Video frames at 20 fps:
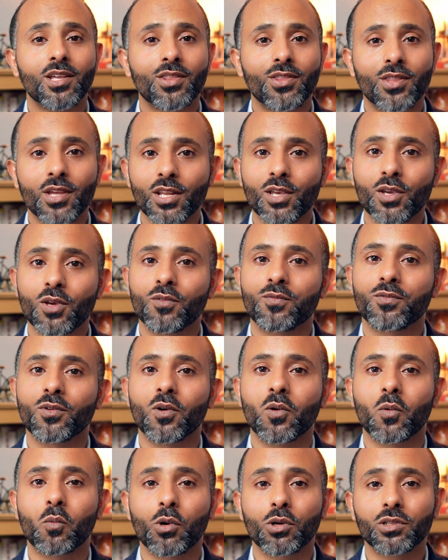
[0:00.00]
Thank you
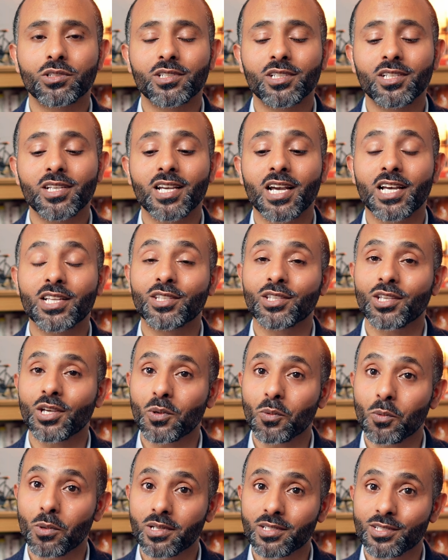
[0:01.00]
for watching, and
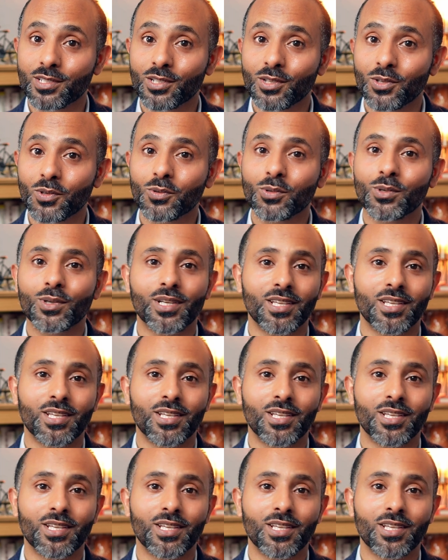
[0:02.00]
I will see you